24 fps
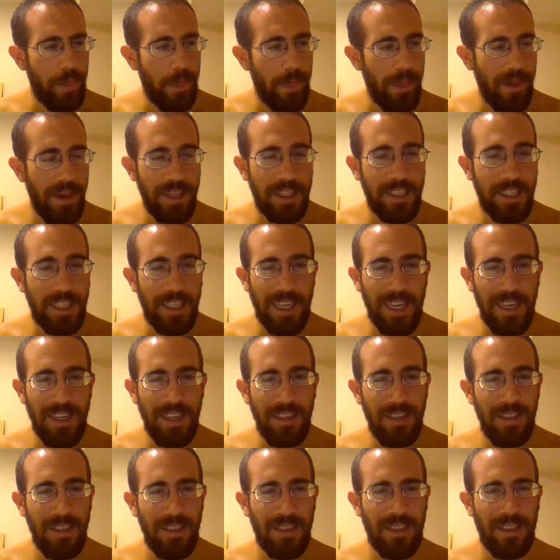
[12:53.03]
It's kind of
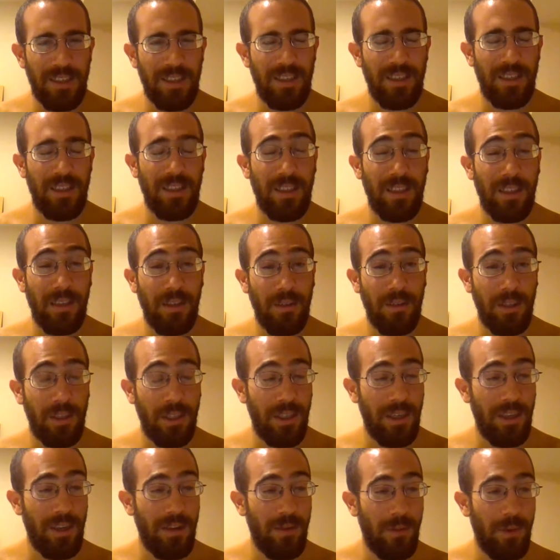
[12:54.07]

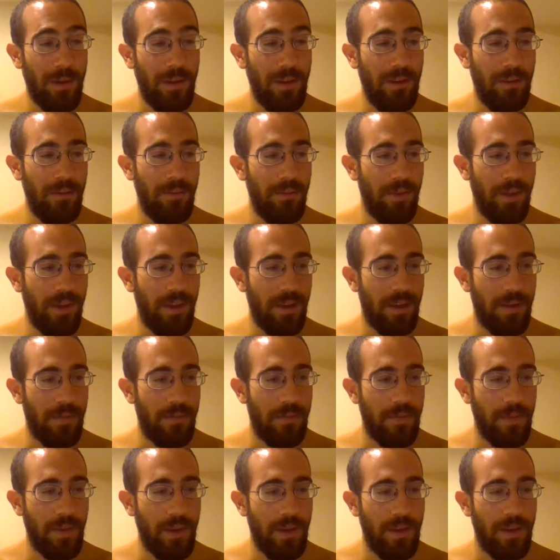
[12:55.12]
discouraging when you like,
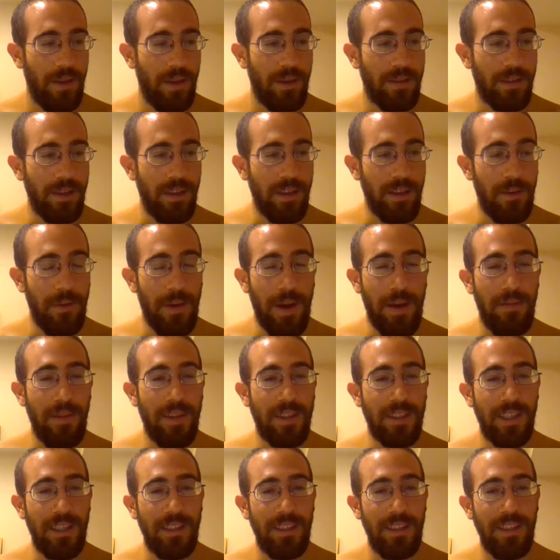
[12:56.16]
it's like you have this
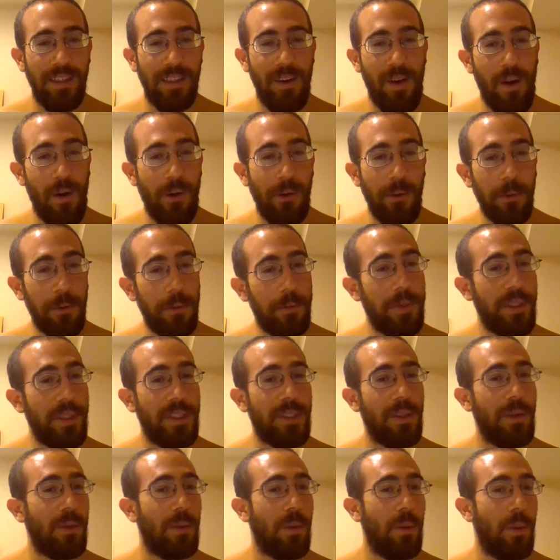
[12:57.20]
idea, oh, it would be
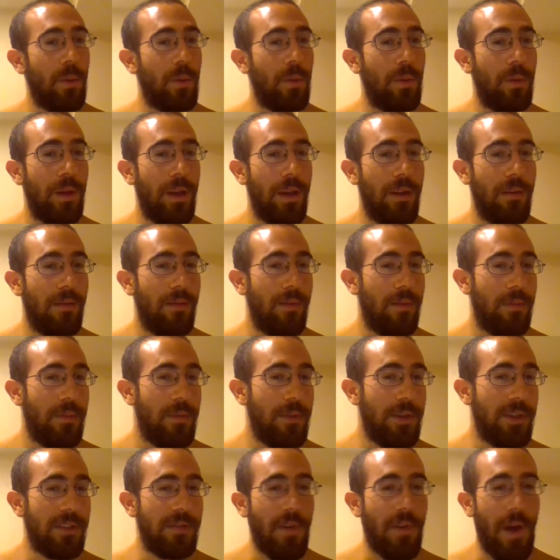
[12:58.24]
so cool to have
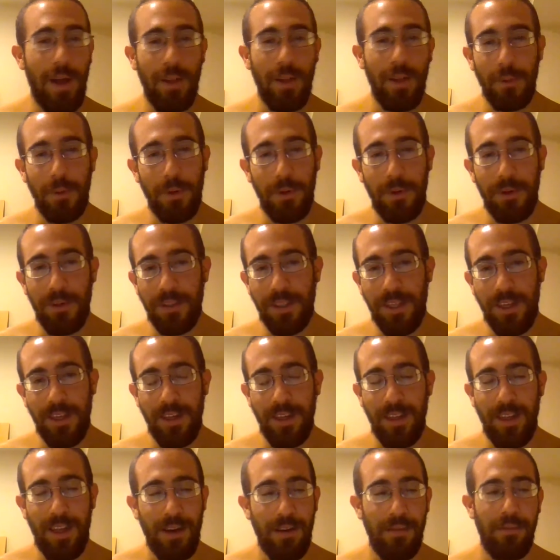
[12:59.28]
these followers, get a
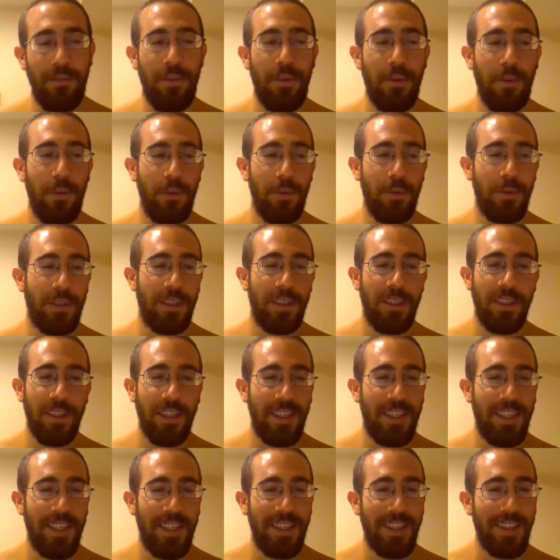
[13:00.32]
lot of views, and